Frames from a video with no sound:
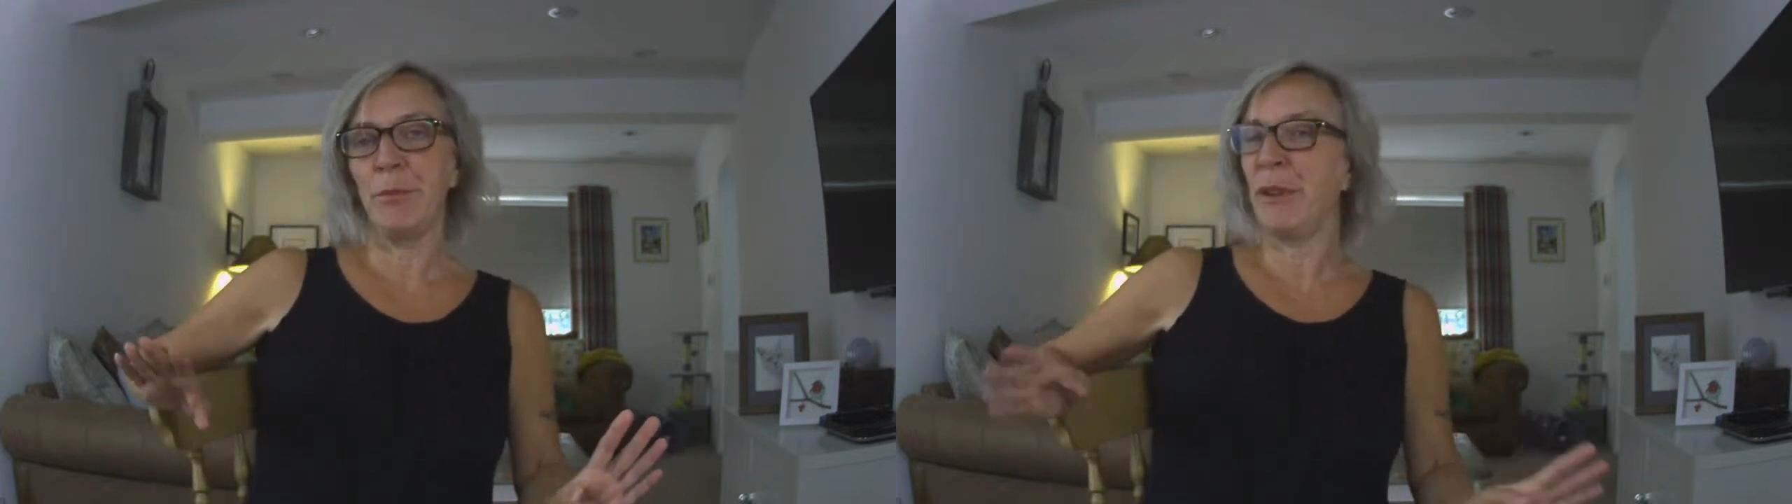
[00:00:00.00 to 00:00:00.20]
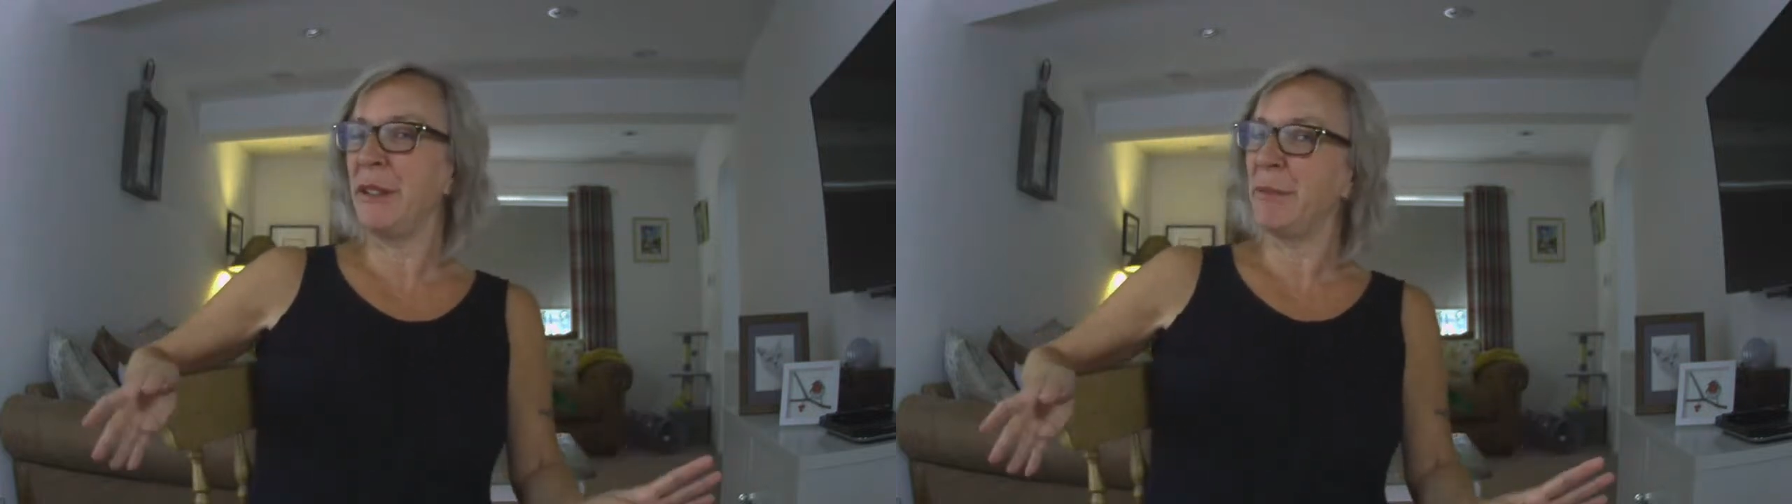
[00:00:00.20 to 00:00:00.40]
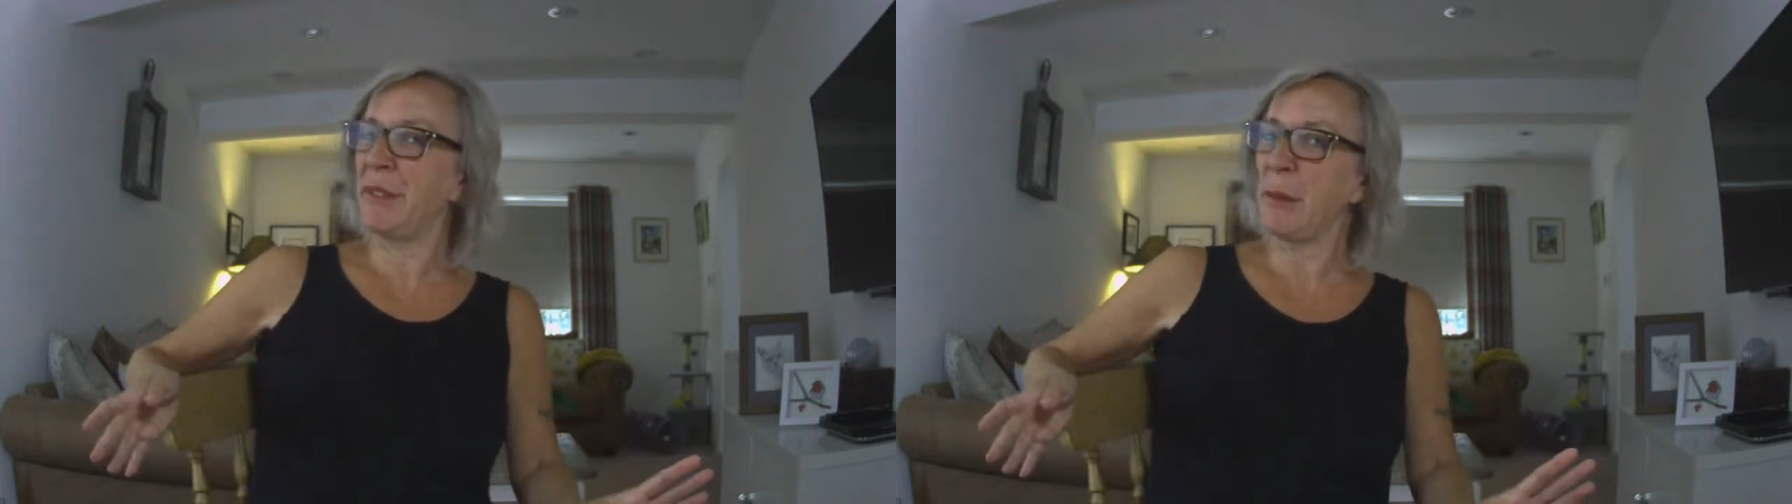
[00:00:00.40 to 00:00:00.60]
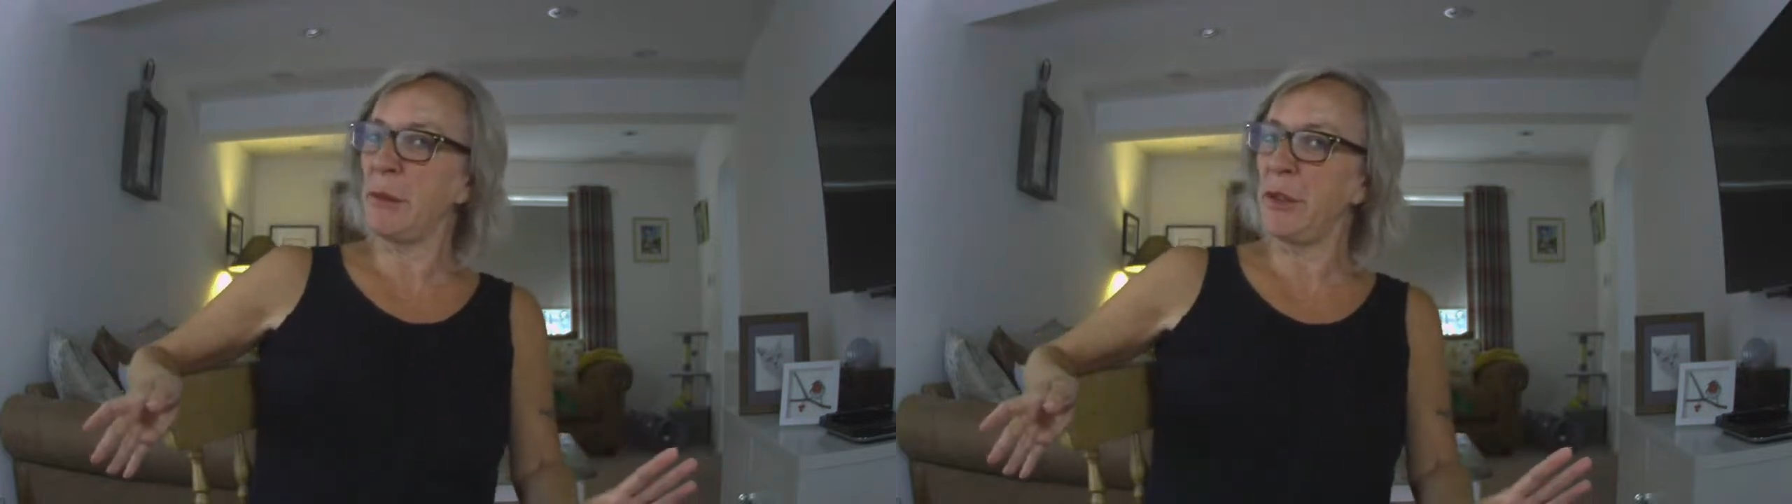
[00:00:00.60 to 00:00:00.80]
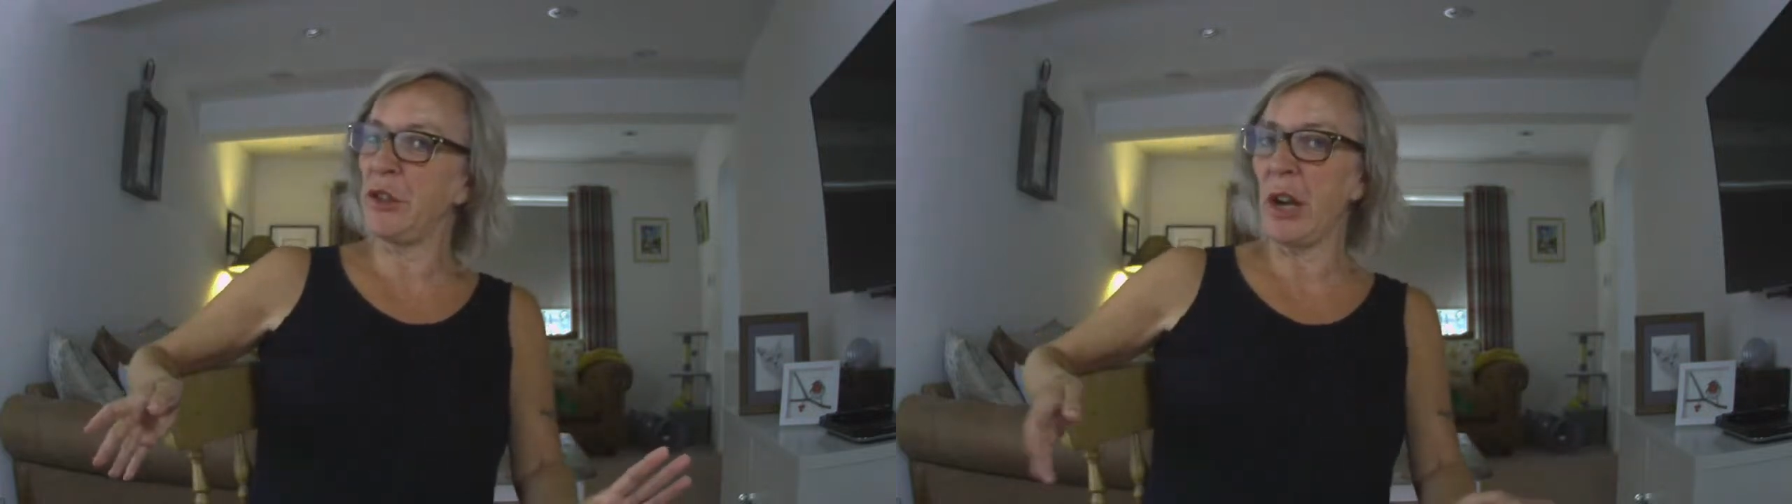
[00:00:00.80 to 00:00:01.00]
but some
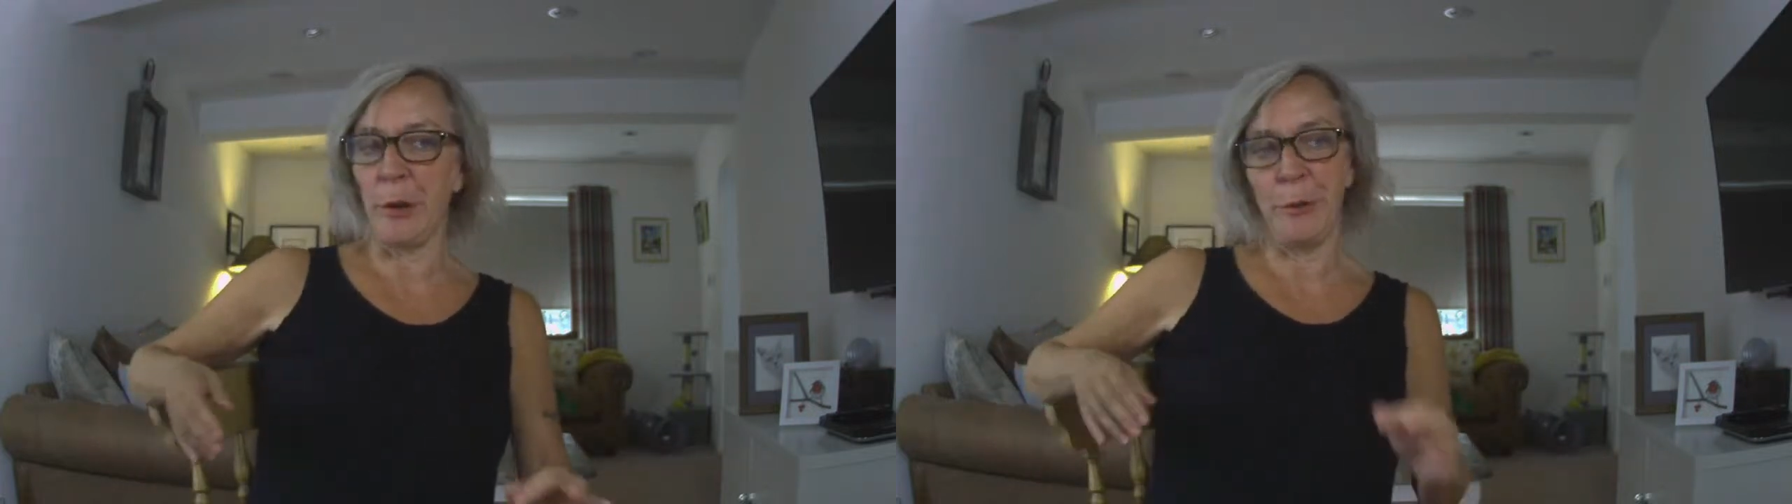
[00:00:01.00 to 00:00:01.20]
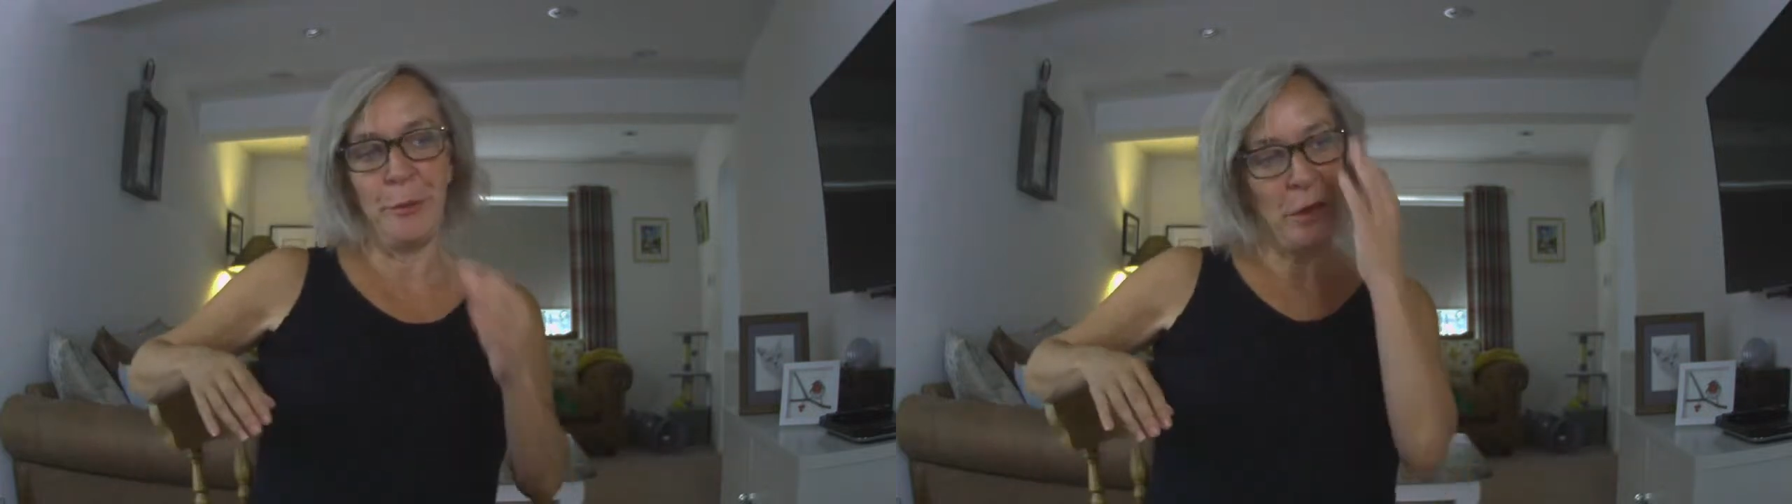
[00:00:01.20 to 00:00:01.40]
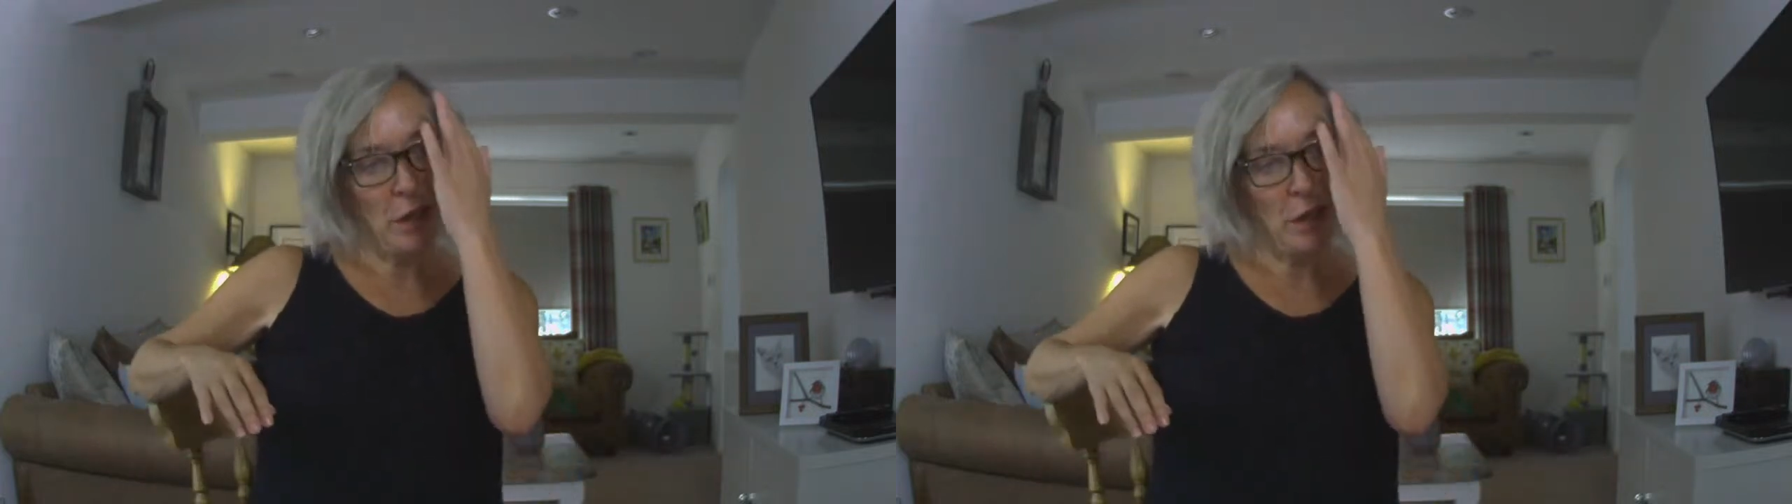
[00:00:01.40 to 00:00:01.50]
of you don't.